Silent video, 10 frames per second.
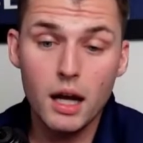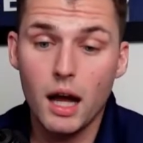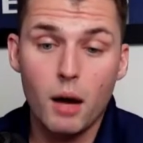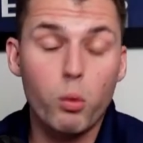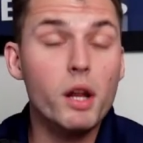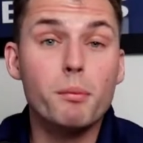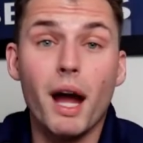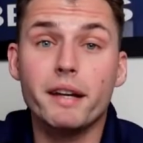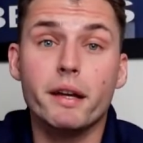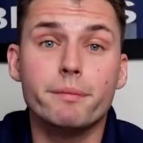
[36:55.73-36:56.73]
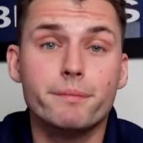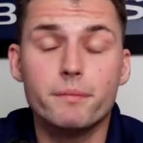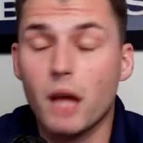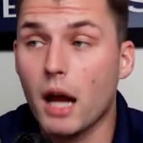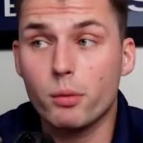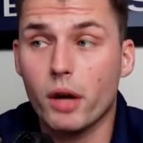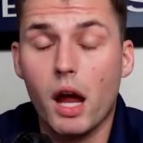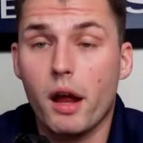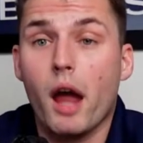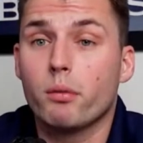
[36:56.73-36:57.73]
Wouldn't mind it. I,
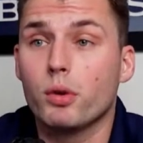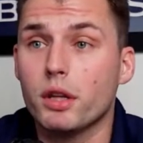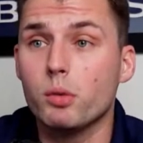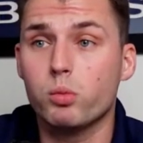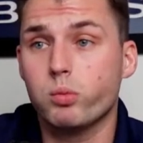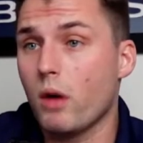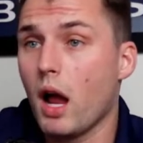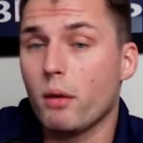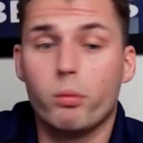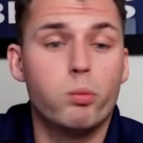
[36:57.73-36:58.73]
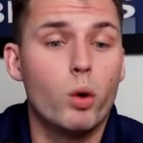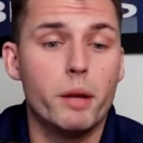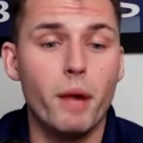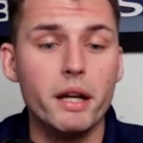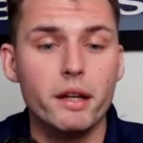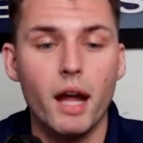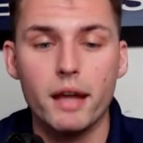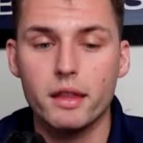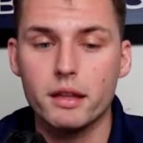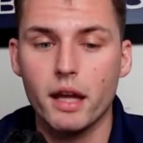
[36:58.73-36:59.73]
I, I really, I wouldn't mind it. I
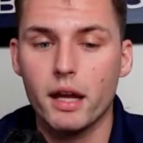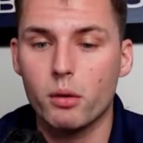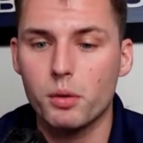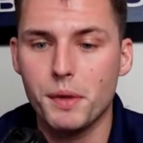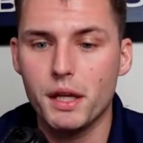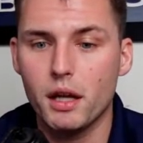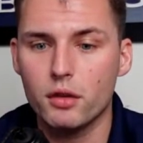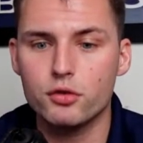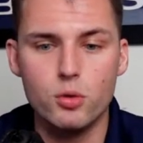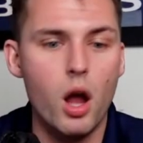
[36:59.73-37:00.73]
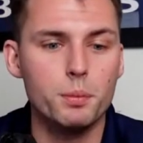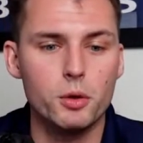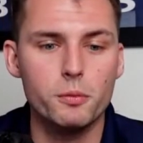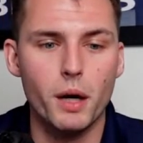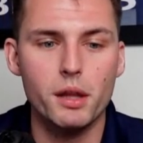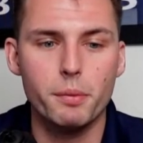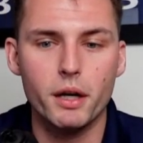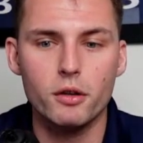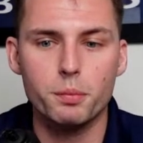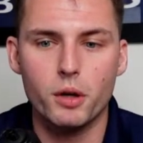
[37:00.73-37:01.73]
think that it would be a strong move by the
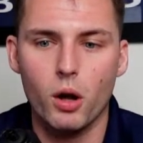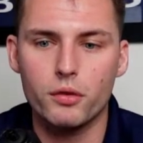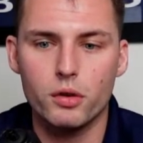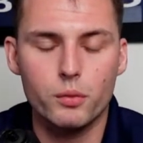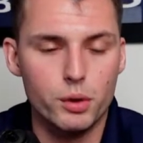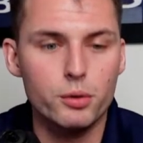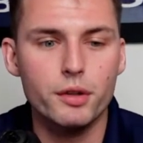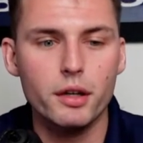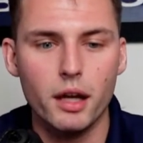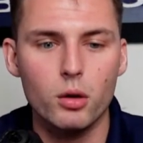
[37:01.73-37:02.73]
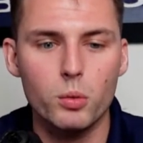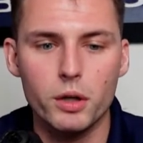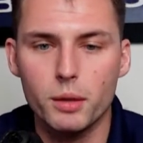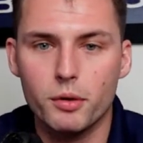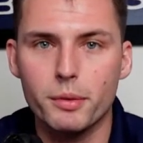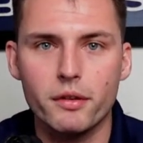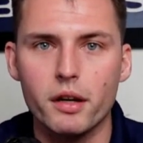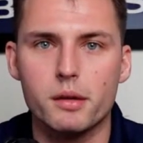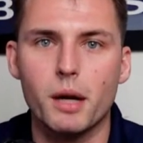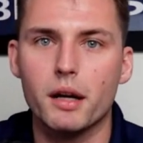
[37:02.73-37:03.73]
Bears, but also if we do take Caleb Williams, I'm
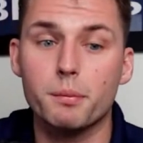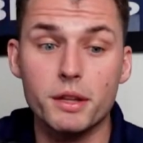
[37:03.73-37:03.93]
excited about it.